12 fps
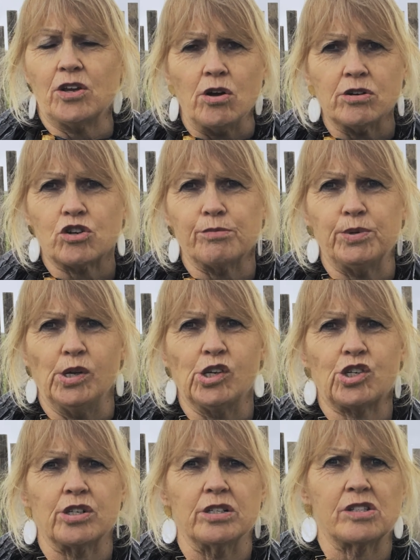
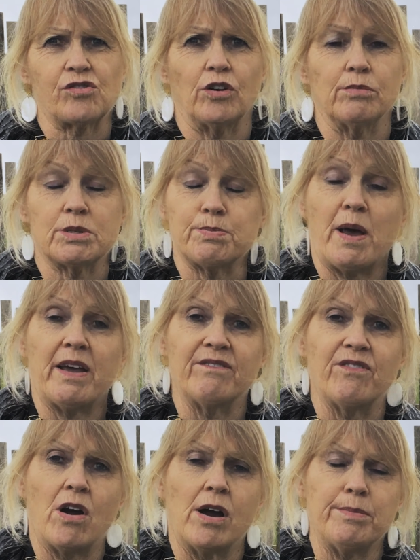contributions from Smart
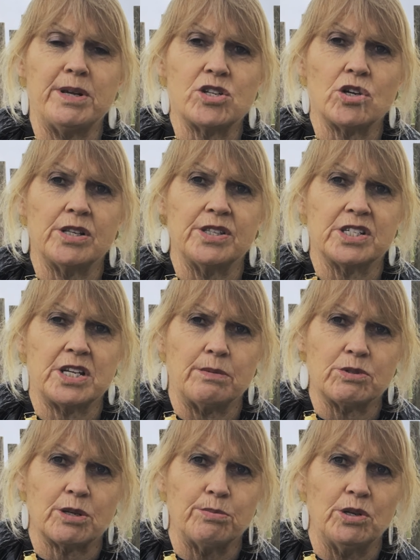Environmental and the
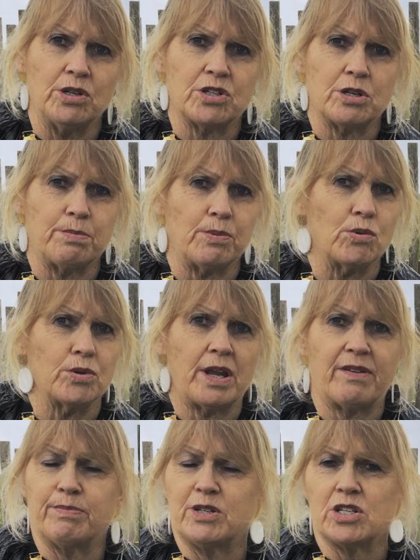Thames Community Board
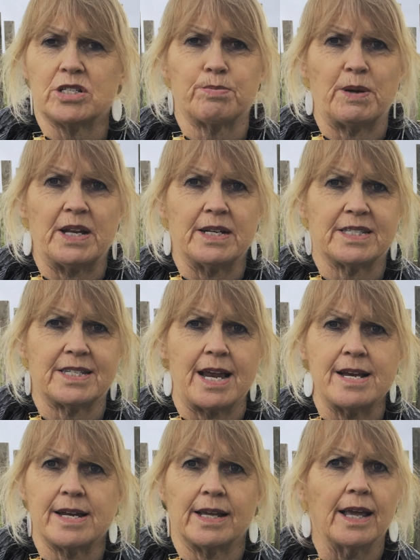have just been
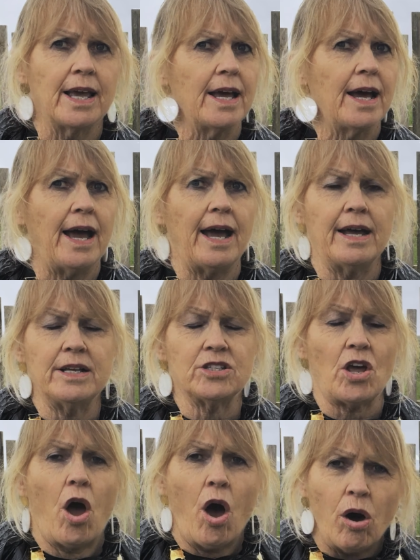outstanding.
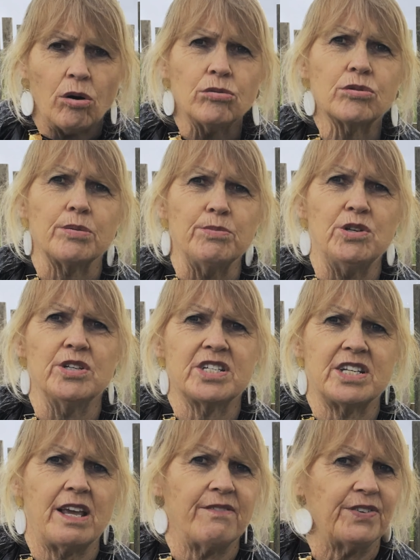Whole
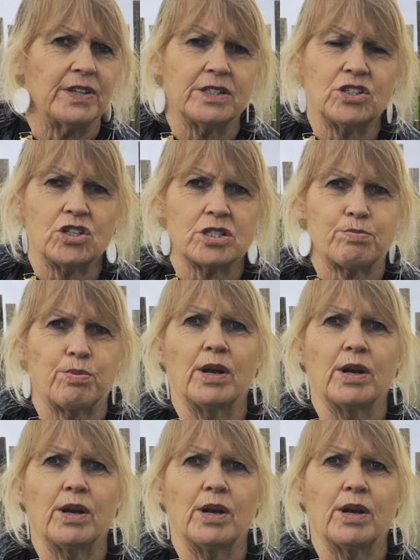community effort, just